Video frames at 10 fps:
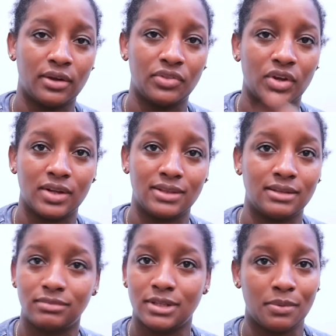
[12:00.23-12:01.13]
on there and
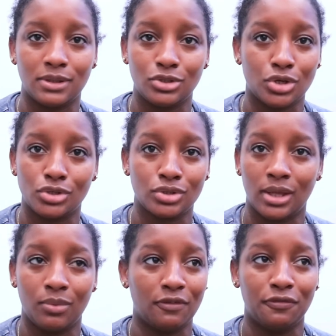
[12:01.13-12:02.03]
they typically charge you
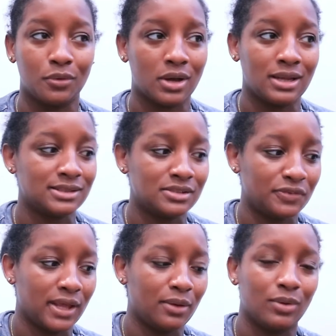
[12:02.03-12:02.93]
like what, $4
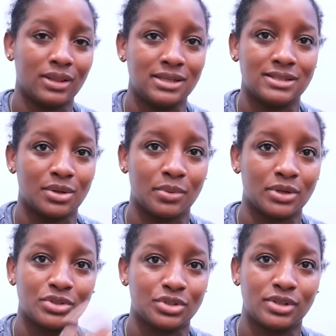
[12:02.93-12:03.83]
for like one of these little
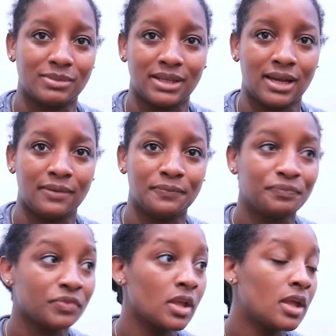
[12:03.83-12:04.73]
birds or something like that.
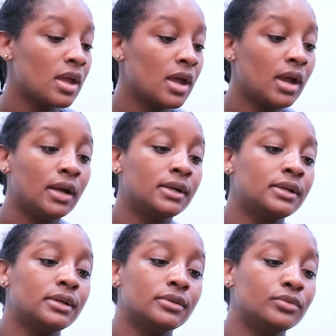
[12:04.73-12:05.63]

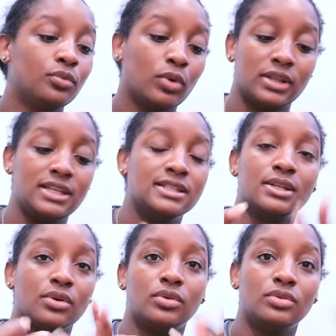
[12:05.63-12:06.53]
One of these
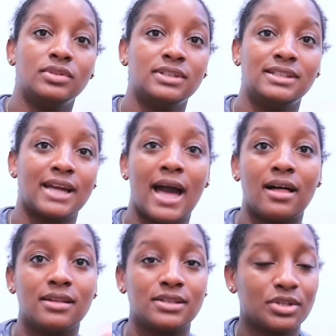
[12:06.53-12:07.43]
little
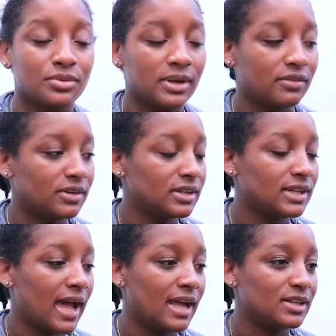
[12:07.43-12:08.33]
decals or whatever.
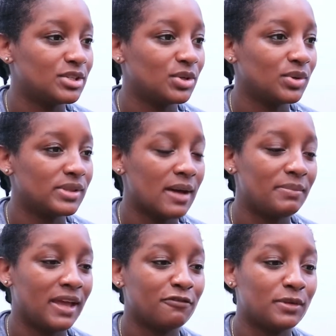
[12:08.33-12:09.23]
And so that
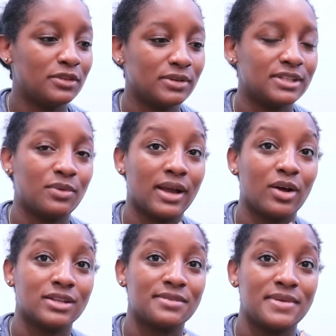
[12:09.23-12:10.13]
may have been the reason why it
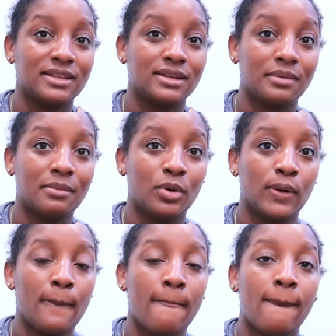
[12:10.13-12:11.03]
costed me a little bit more.